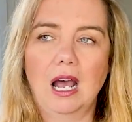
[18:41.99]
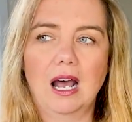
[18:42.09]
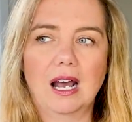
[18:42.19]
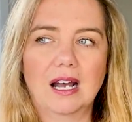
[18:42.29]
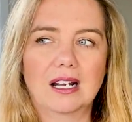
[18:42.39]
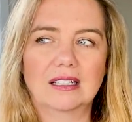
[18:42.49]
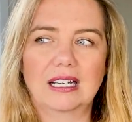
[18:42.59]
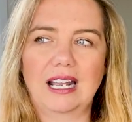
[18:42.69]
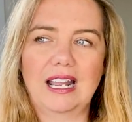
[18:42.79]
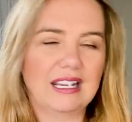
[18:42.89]

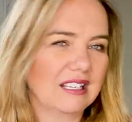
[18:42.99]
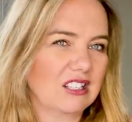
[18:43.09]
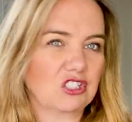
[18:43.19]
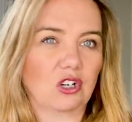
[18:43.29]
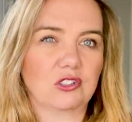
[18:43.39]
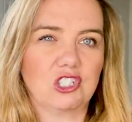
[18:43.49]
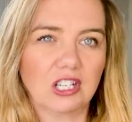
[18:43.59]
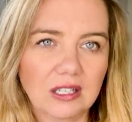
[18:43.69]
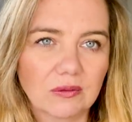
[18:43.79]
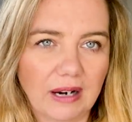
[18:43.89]
It's called
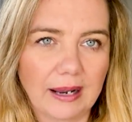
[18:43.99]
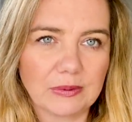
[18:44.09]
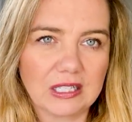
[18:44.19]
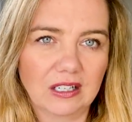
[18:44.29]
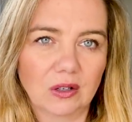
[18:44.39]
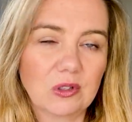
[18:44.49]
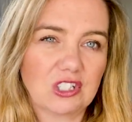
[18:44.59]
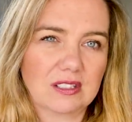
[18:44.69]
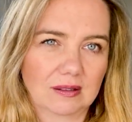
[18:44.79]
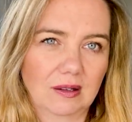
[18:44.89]
chicken wraps here, which
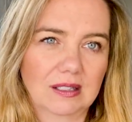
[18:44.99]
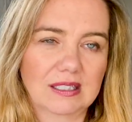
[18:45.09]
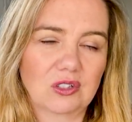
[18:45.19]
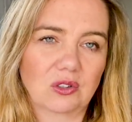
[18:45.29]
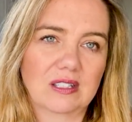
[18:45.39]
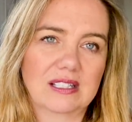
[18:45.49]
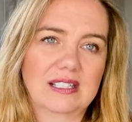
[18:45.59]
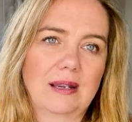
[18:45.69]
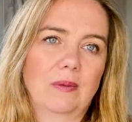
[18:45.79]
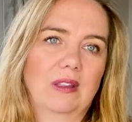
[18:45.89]
is essentially the
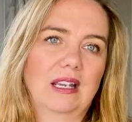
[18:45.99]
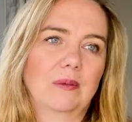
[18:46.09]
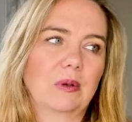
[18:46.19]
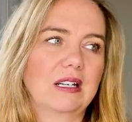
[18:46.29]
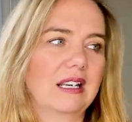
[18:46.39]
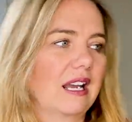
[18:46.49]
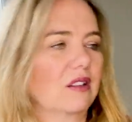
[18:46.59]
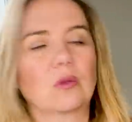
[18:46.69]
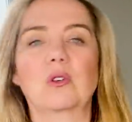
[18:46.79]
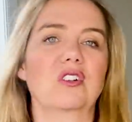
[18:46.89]
same thing, but not
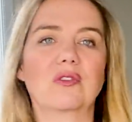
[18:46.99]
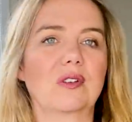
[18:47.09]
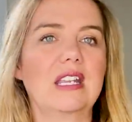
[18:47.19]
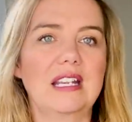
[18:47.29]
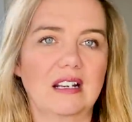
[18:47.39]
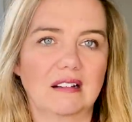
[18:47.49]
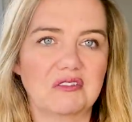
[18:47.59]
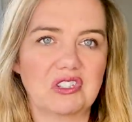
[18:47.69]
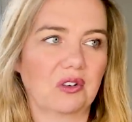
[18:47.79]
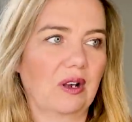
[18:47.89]
the word fajita.
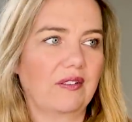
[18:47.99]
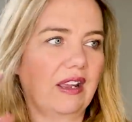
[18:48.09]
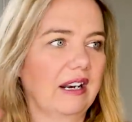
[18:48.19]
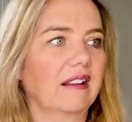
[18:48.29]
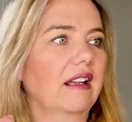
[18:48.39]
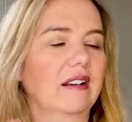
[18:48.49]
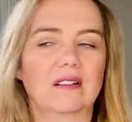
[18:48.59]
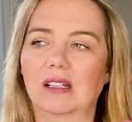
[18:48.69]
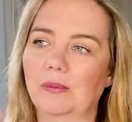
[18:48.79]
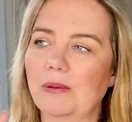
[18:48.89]
And so I've had a lot of
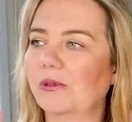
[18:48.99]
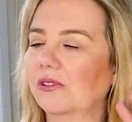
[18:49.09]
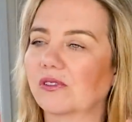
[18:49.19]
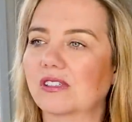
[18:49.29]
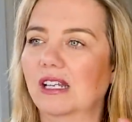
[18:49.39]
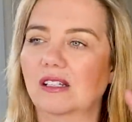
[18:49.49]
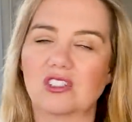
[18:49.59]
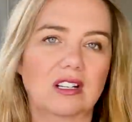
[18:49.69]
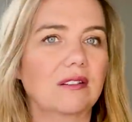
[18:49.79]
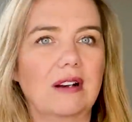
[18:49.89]
like, people have said
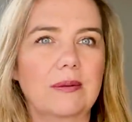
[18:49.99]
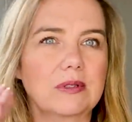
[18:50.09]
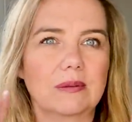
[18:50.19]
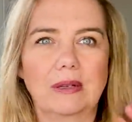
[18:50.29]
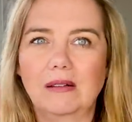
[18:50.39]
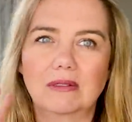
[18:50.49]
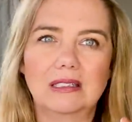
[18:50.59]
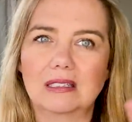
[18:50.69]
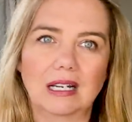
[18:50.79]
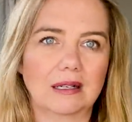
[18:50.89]
chicken wraps and I'm like, what are
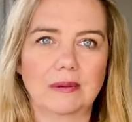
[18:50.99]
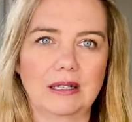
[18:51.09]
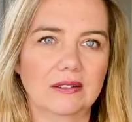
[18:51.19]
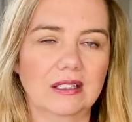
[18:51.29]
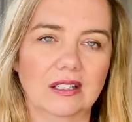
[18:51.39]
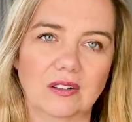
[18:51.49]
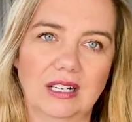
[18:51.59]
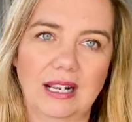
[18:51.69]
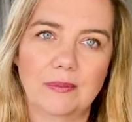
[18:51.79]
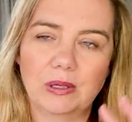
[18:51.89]
you talking about? You know,
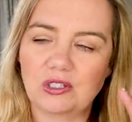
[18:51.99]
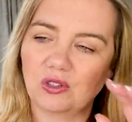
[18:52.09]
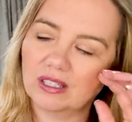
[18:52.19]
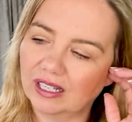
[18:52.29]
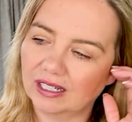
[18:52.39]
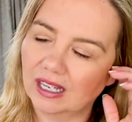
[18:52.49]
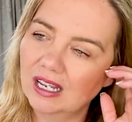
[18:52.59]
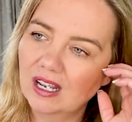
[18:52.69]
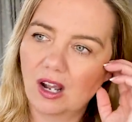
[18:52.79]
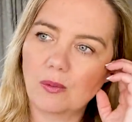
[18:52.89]
like I'm picturing like
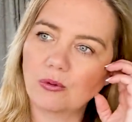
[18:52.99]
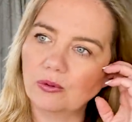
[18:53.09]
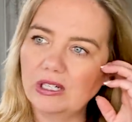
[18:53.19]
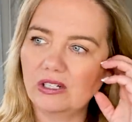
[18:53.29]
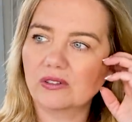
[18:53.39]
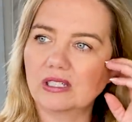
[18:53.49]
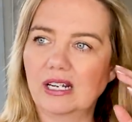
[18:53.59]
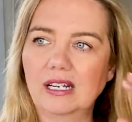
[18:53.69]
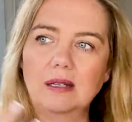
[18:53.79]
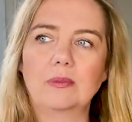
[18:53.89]
a burrito
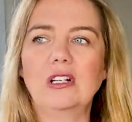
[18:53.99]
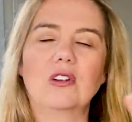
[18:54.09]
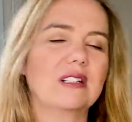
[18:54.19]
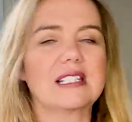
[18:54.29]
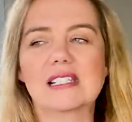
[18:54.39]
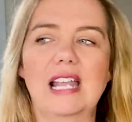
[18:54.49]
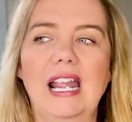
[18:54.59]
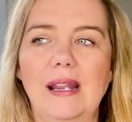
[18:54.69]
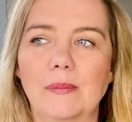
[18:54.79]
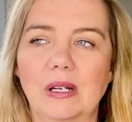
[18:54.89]
type, you know, it's the
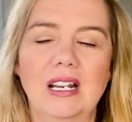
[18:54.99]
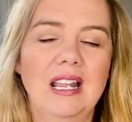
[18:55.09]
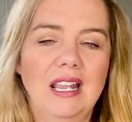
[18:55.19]
same, but